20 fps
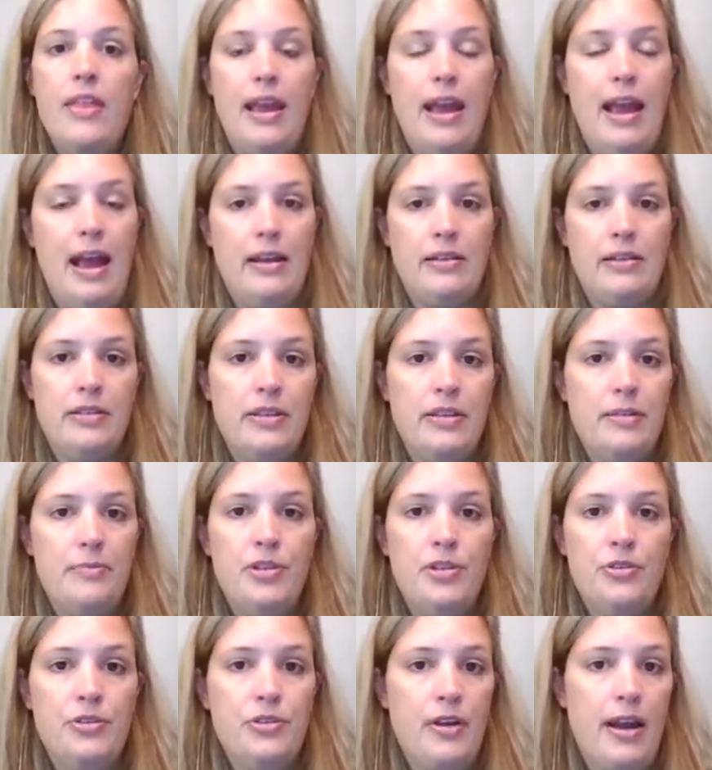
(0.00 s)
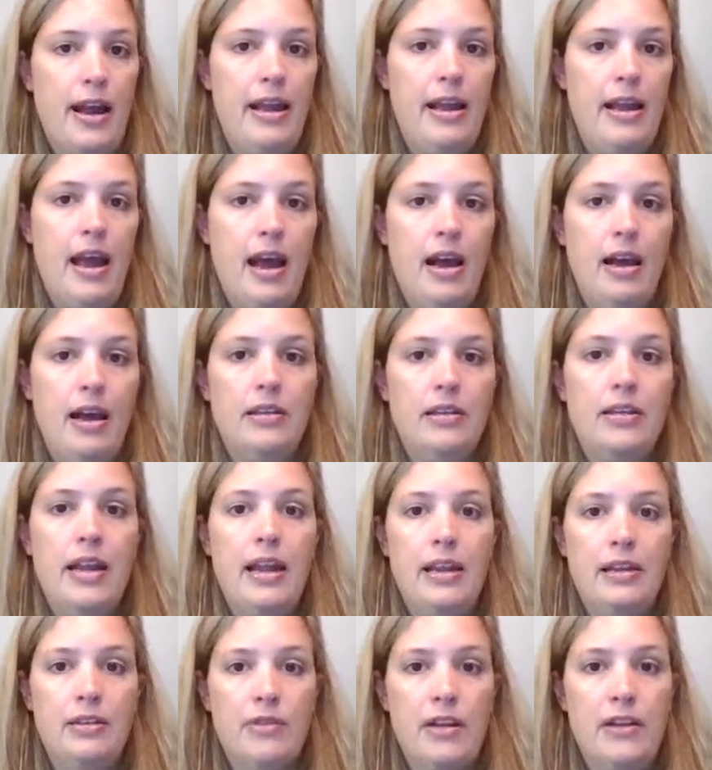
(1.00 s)
They asked them to try it on
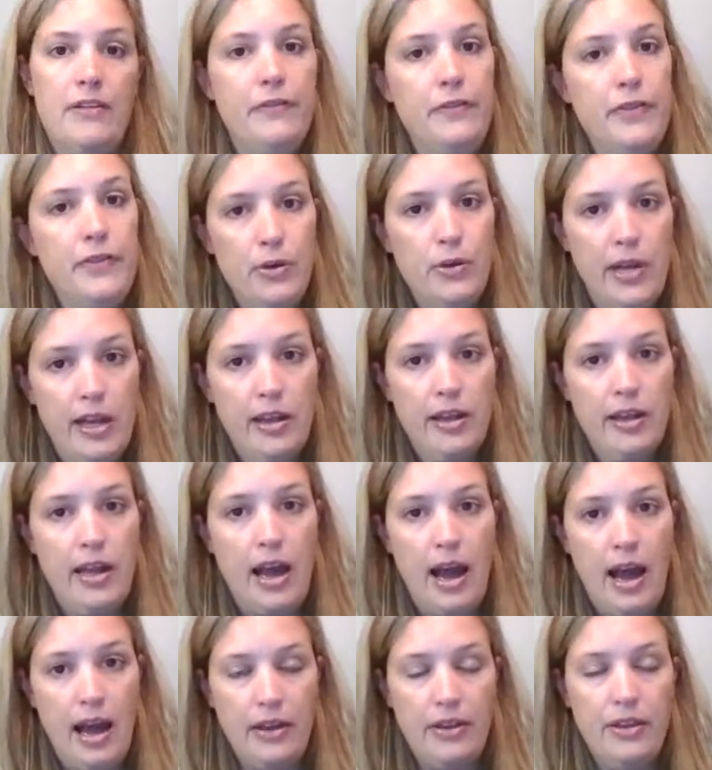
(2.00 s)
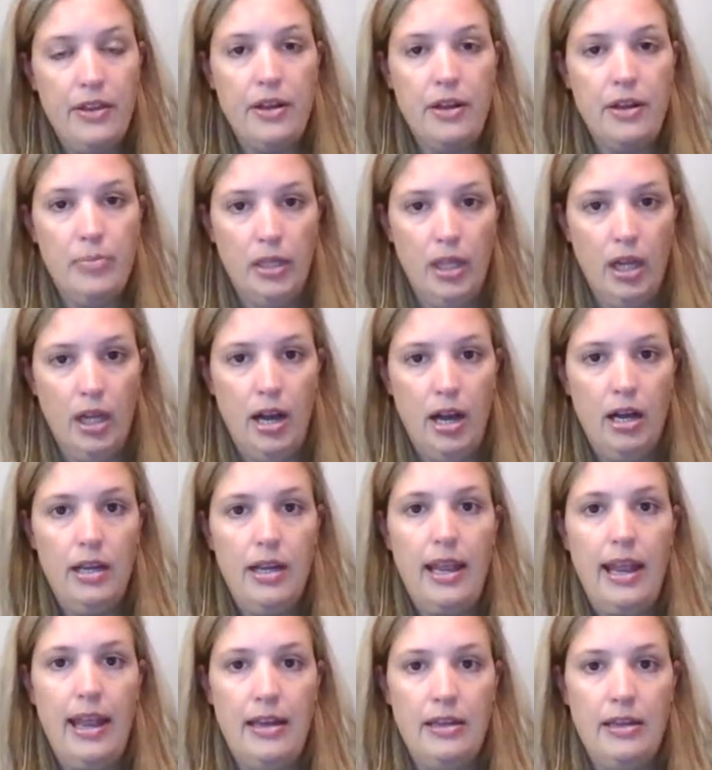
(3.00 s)
and review it on their
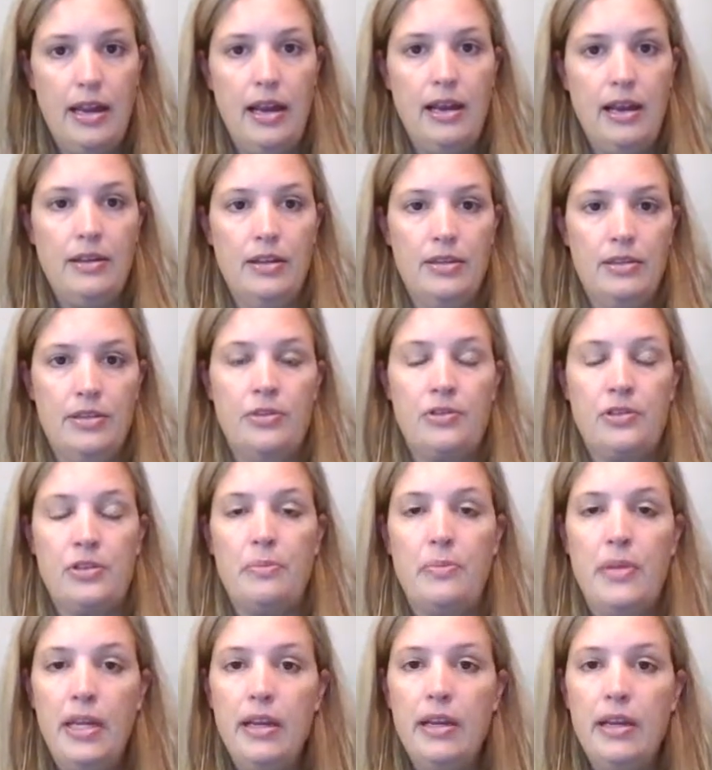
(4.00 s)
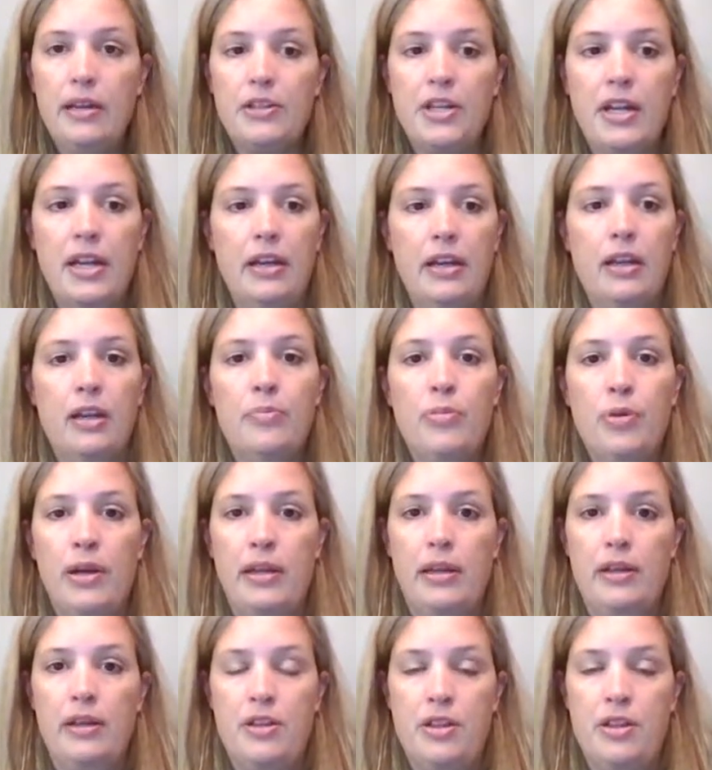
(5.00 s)
blog and on their social media channel,
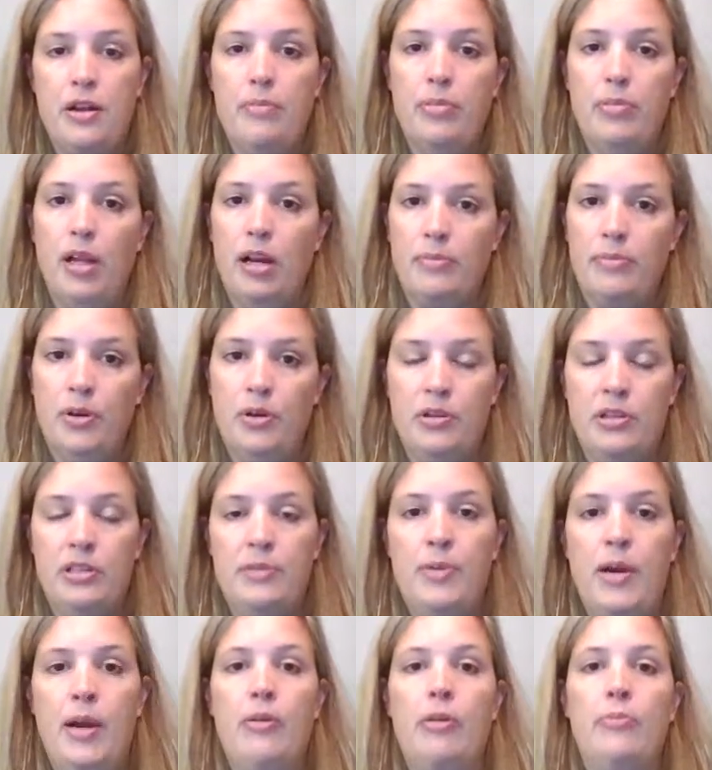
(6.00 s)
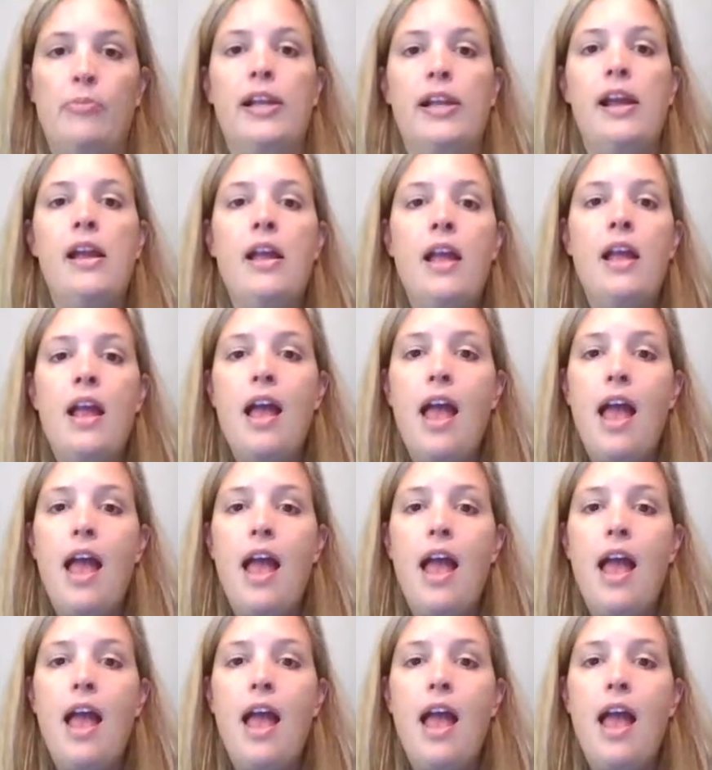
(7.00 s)
pointing to their blog post probably.